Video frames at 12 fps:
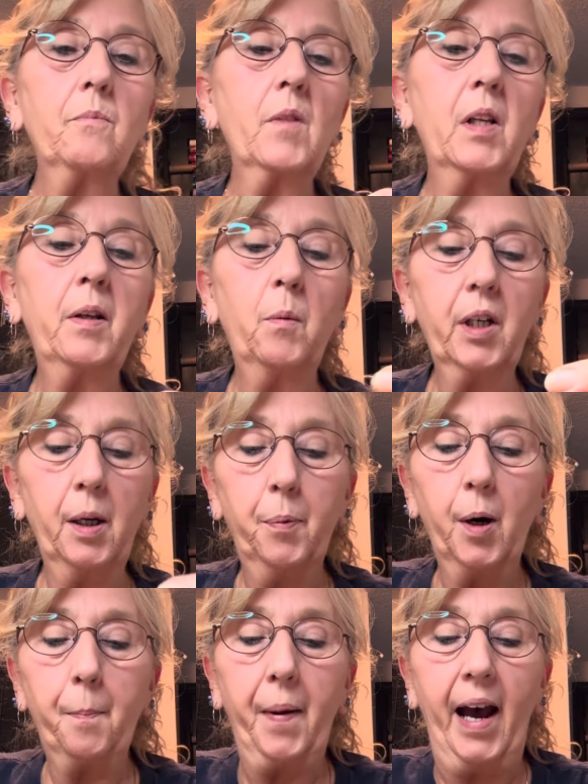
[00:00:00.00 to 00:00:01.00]
And then we're going to
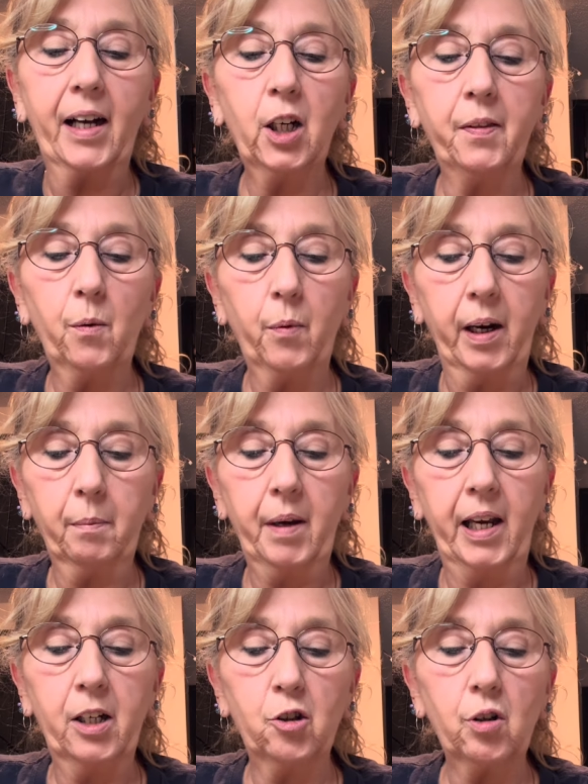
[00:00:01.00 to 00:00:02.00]
put it back on the ring
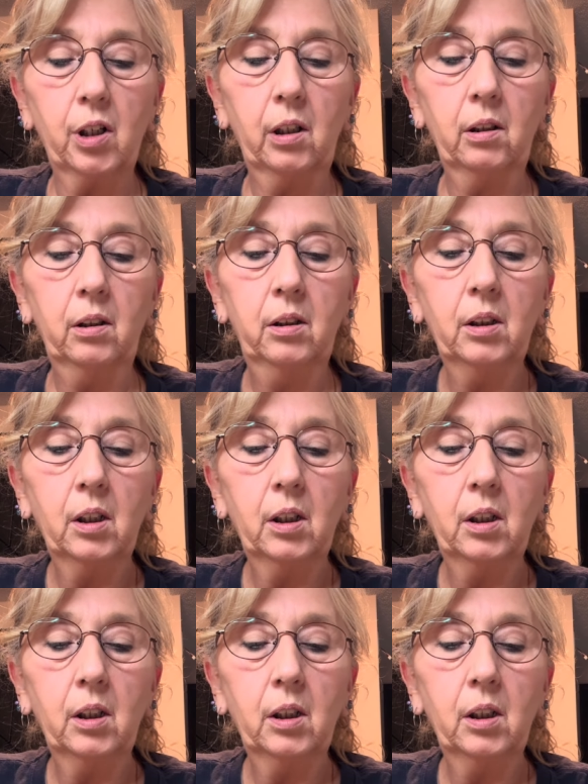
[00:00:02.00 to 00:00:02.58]
mandrel.